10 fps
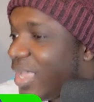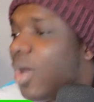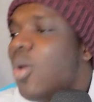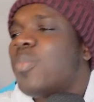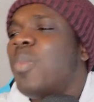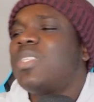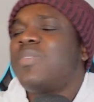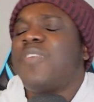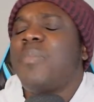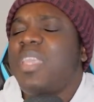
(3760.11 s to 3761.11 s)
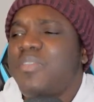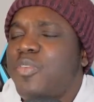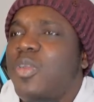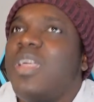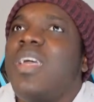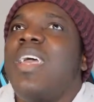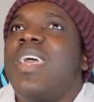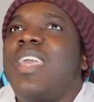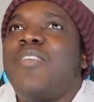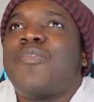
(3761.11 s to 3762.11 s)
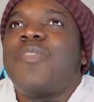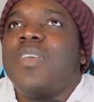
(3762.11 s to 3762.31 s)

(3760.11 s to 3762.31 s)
Oh, but Fabian Full, if